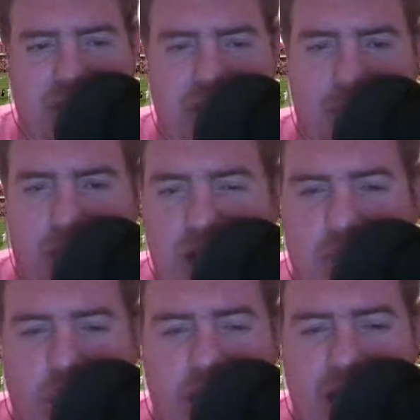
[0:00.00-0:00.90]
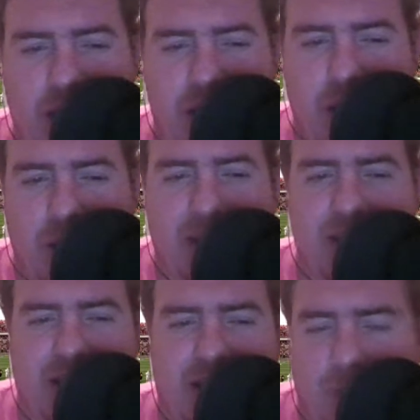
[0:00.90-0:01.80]
a pretty boy, I mean, he's
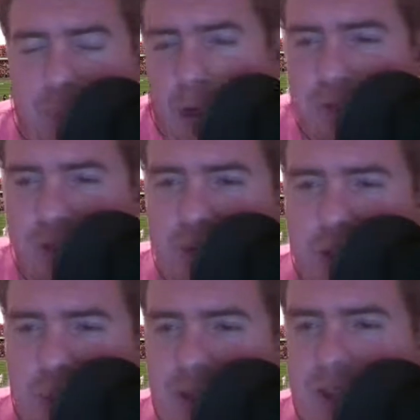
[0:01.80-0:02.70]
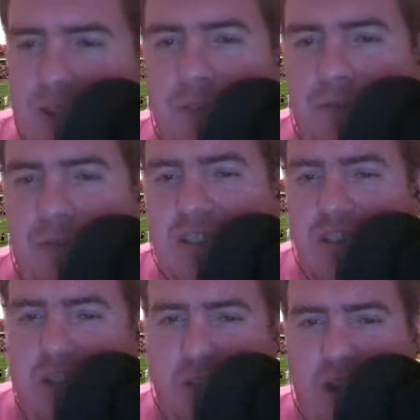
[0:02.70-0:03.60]
like perfect to be like face of
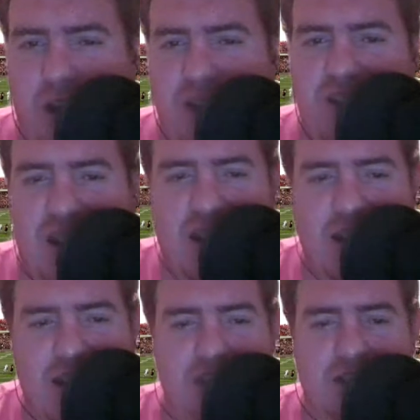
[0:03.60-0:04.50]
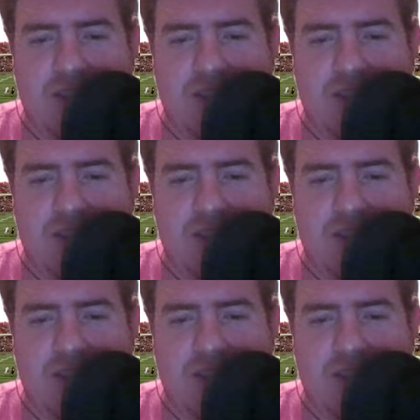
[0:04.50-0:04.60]
the franchise,